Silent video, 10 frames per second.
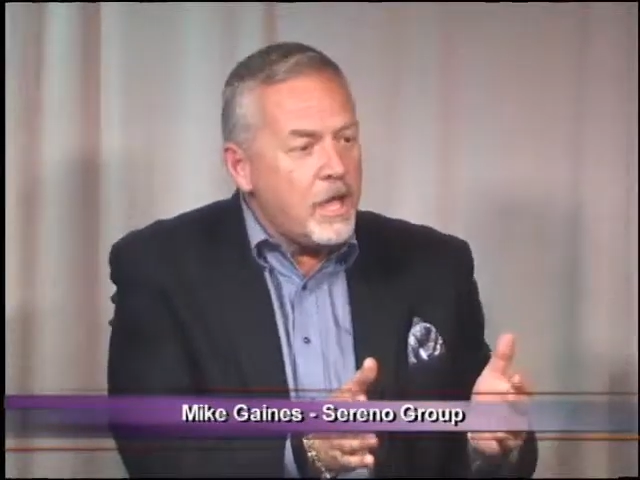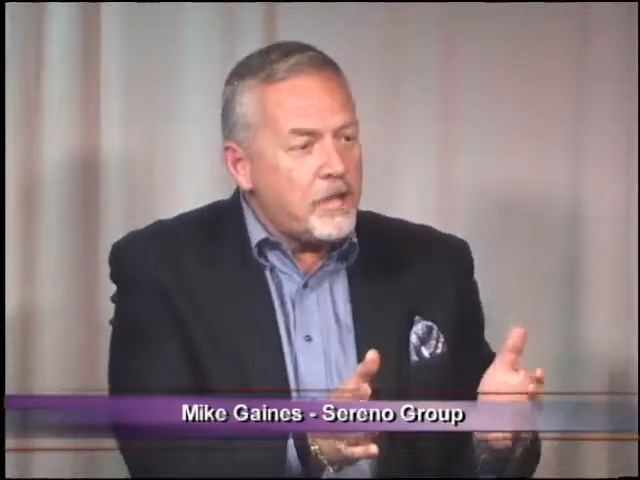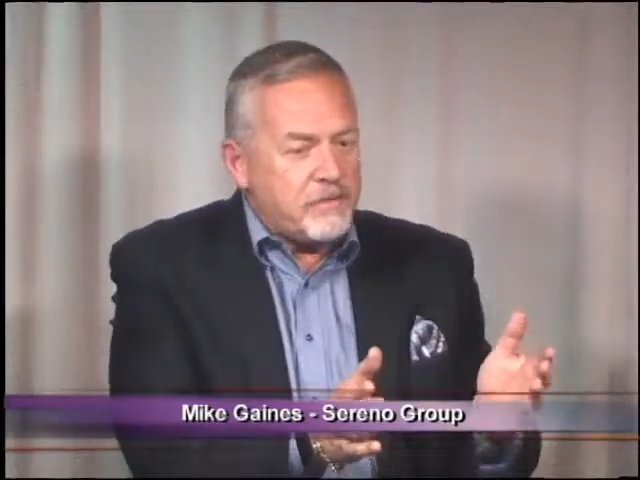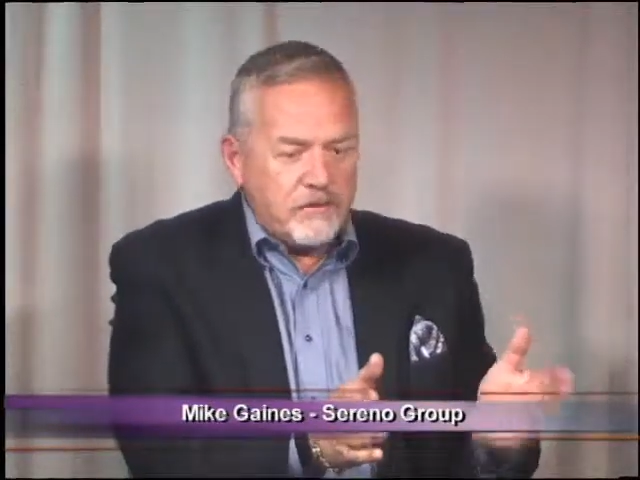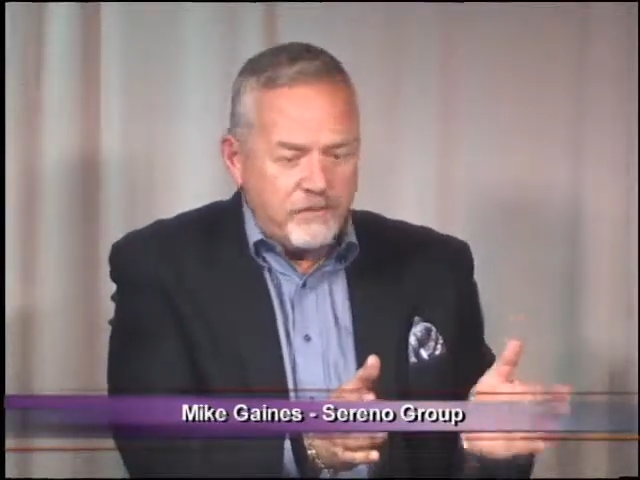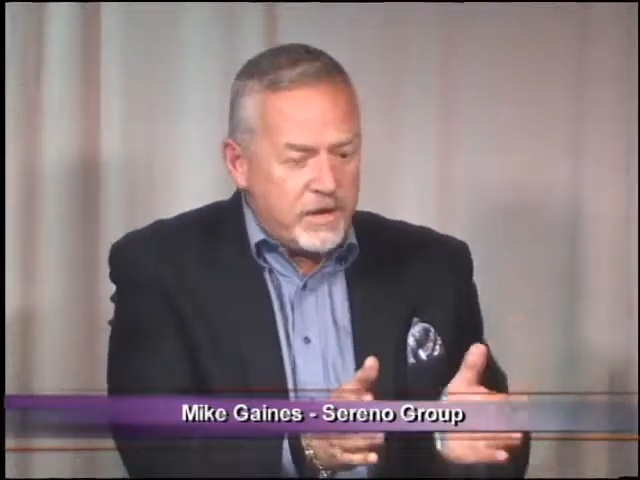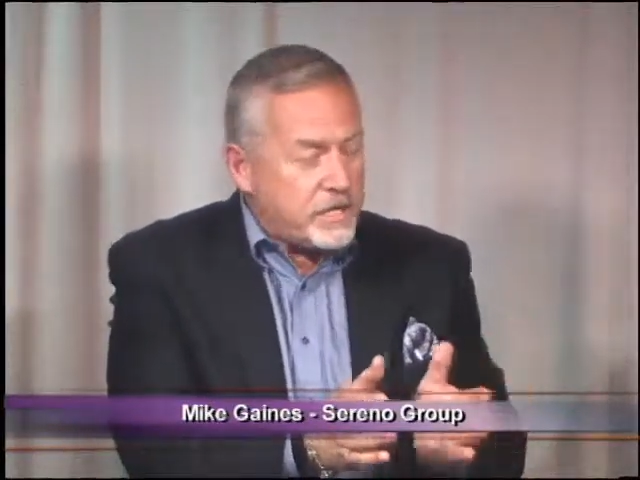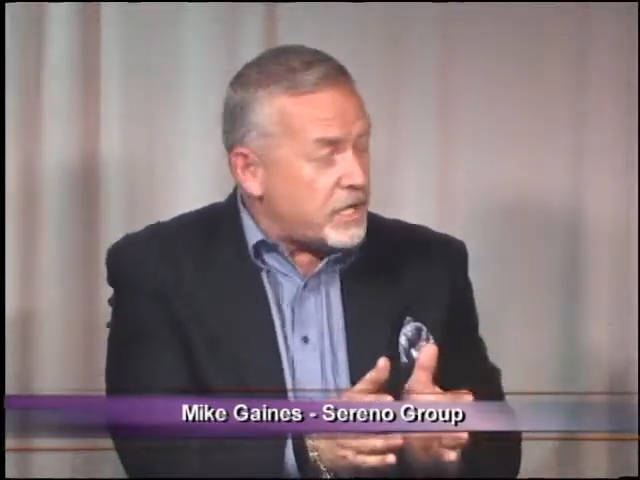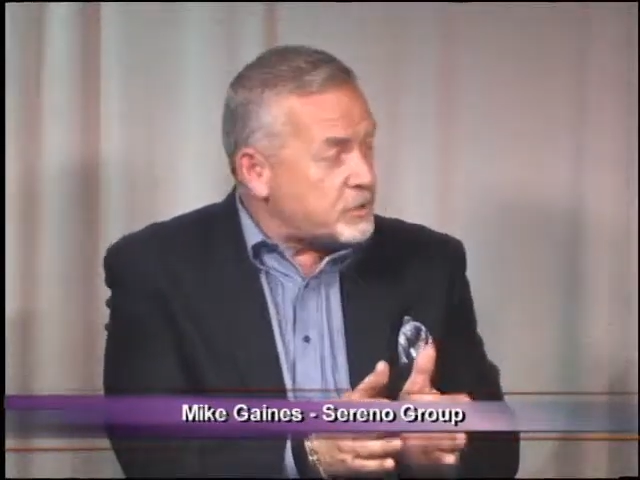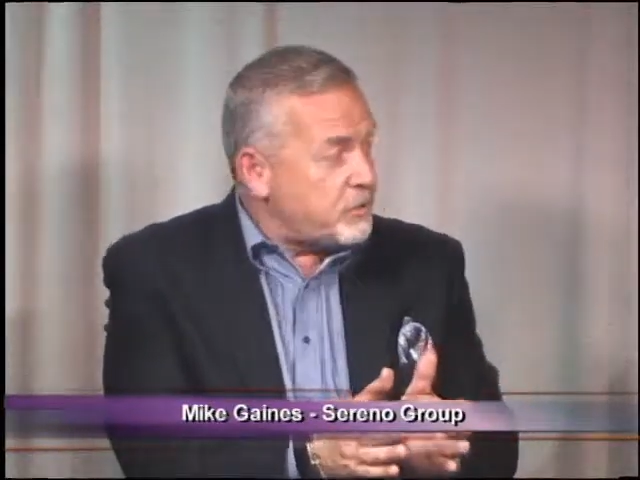The very
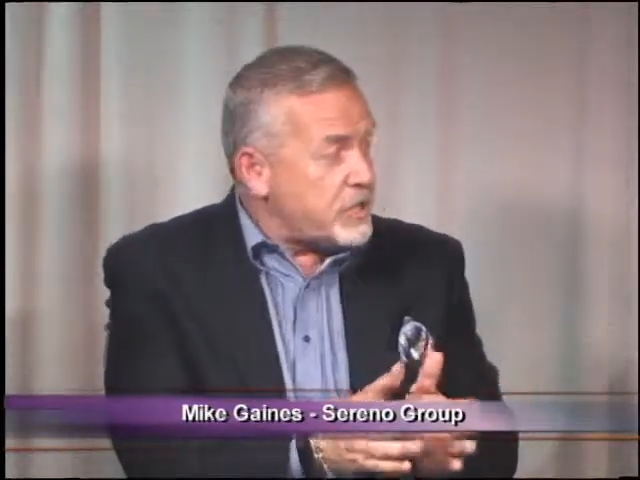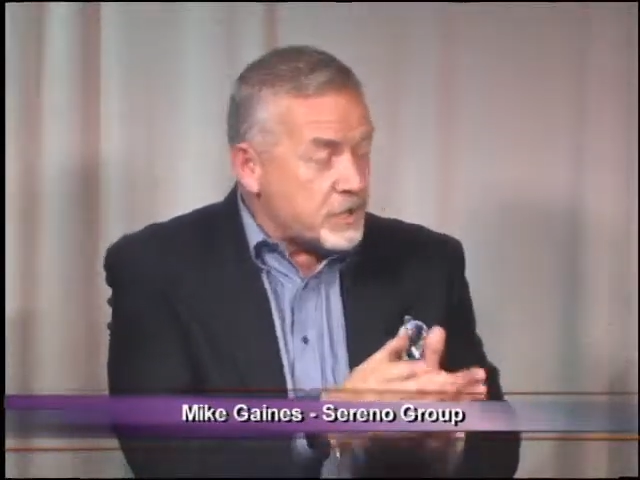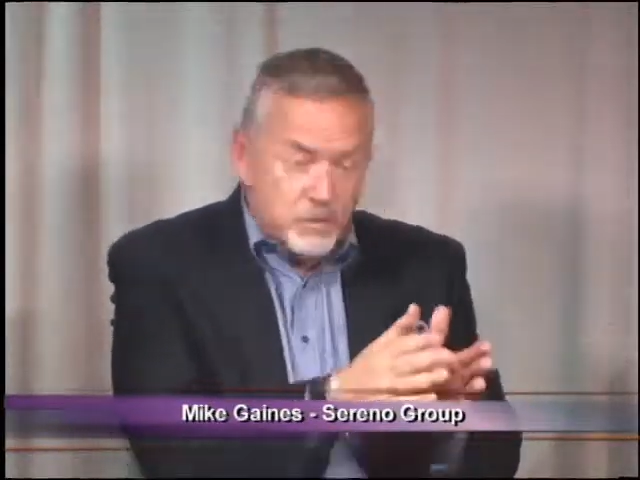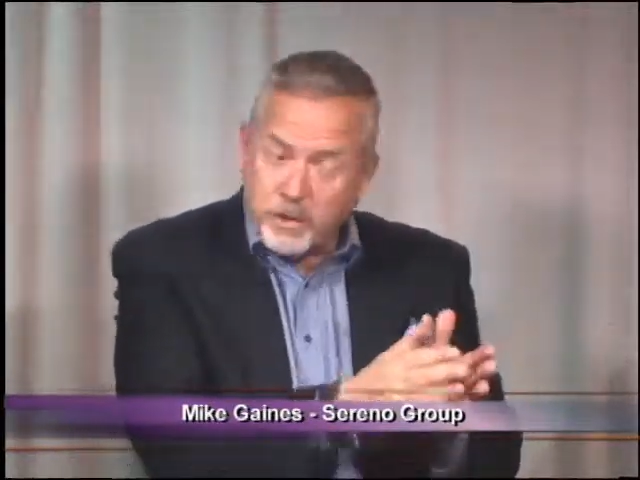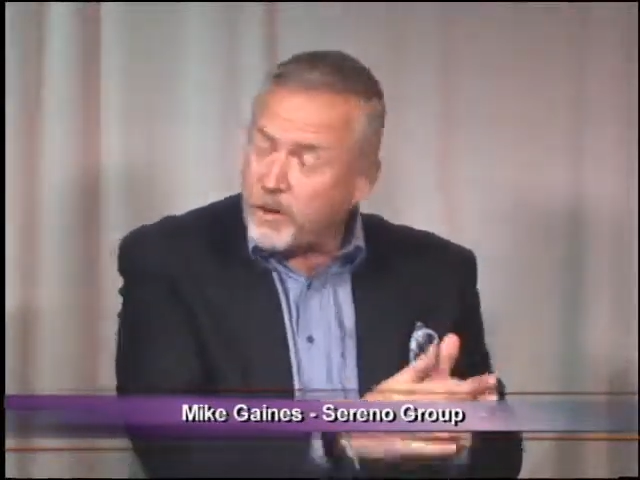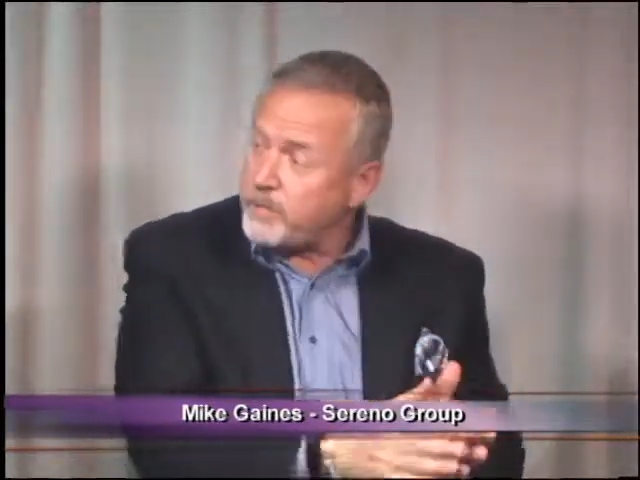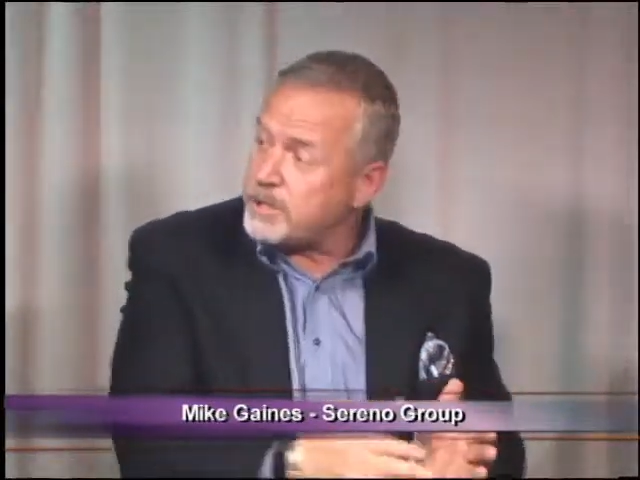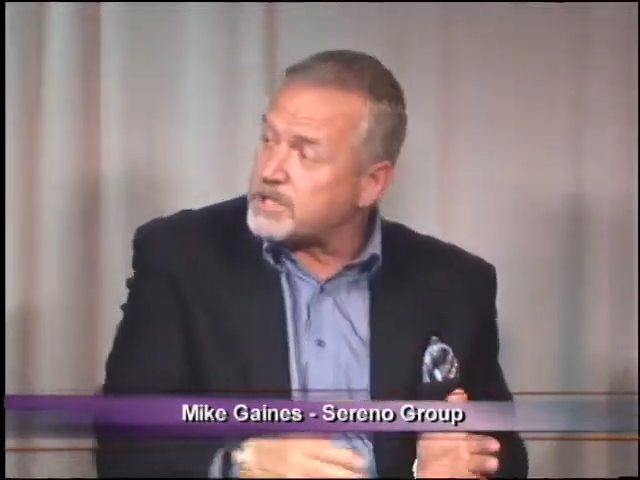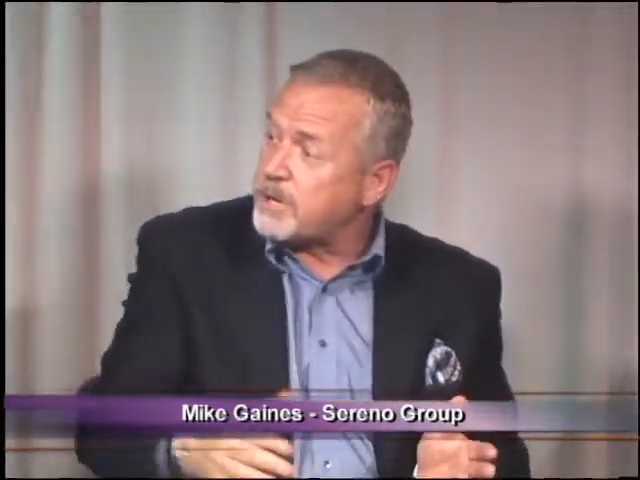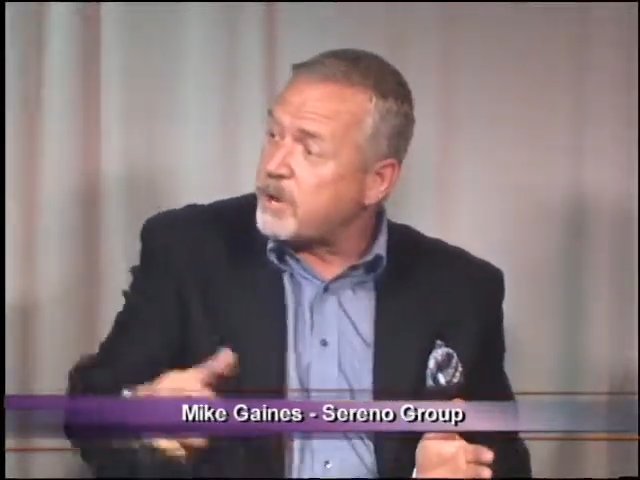next week is when our
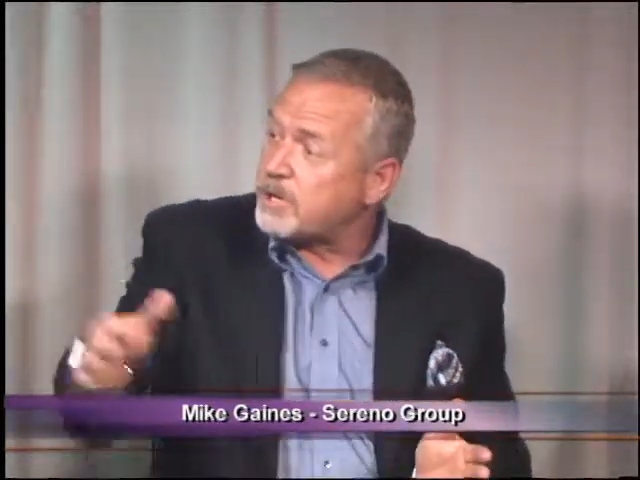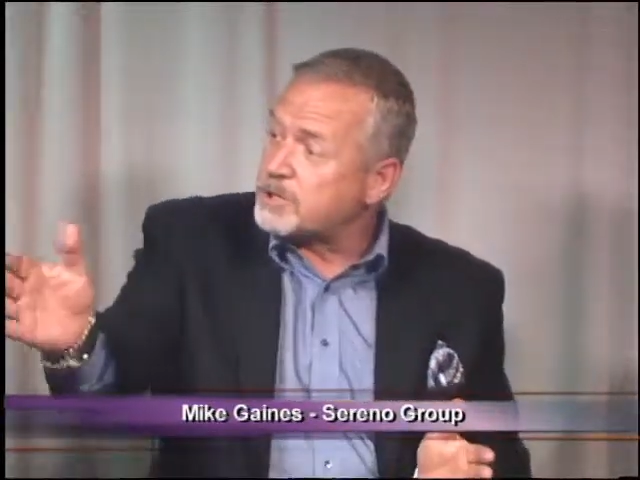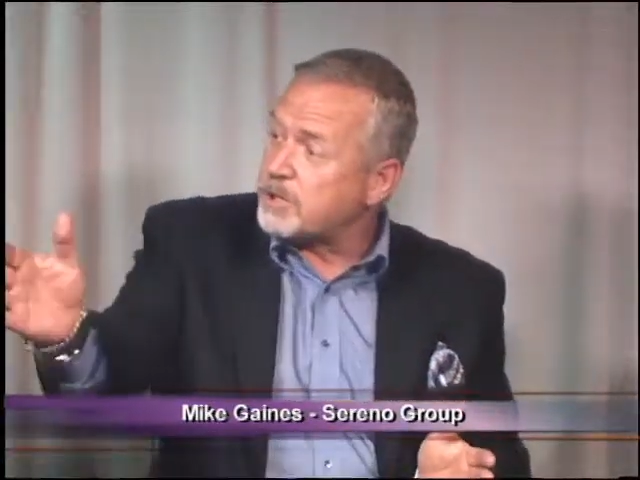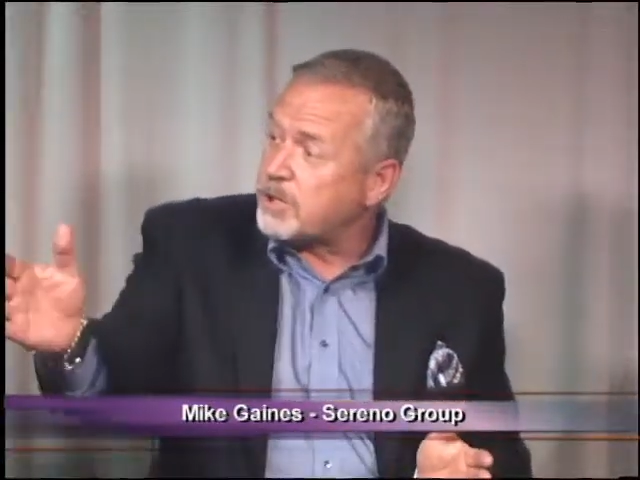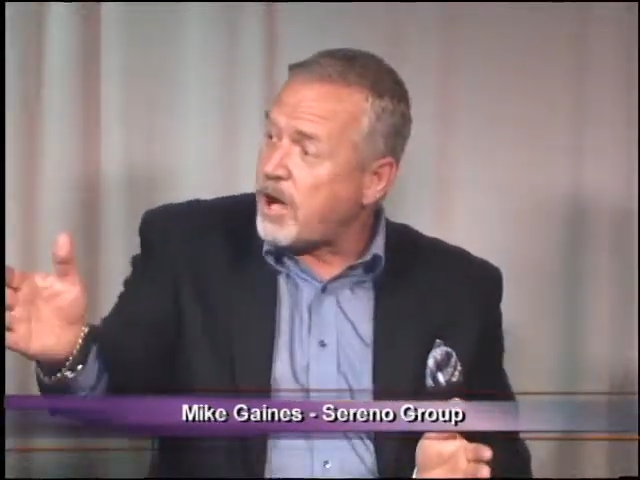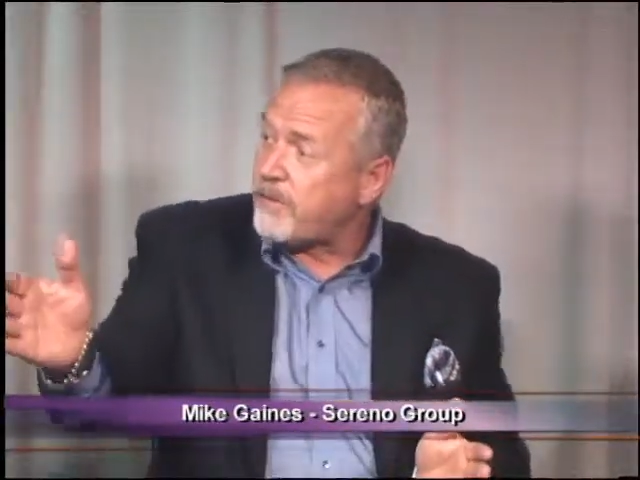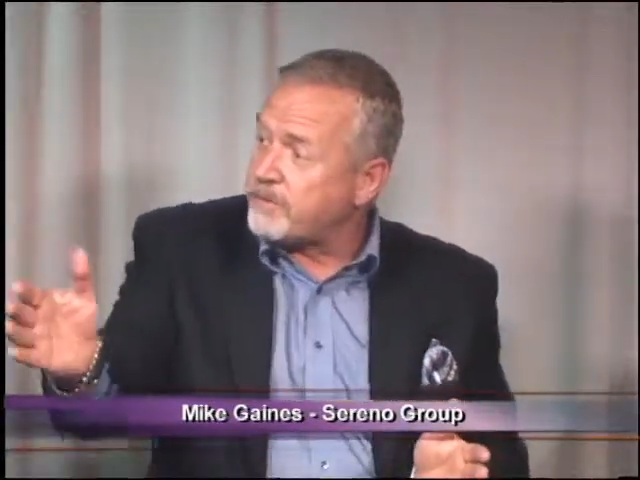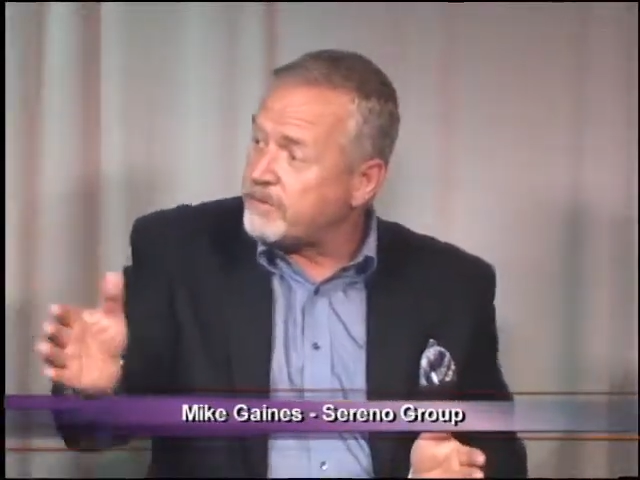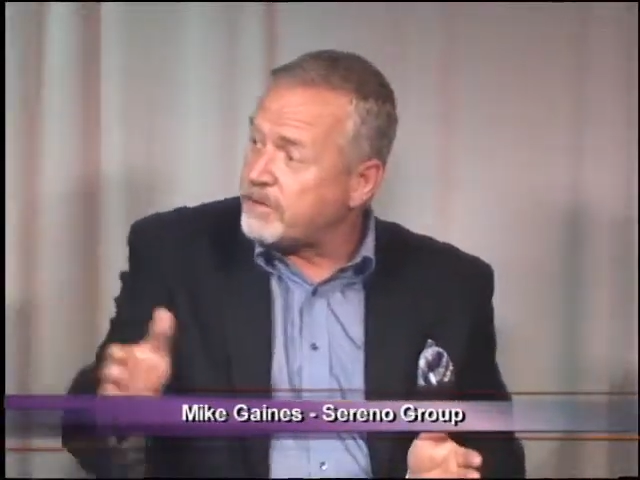real estate market took off.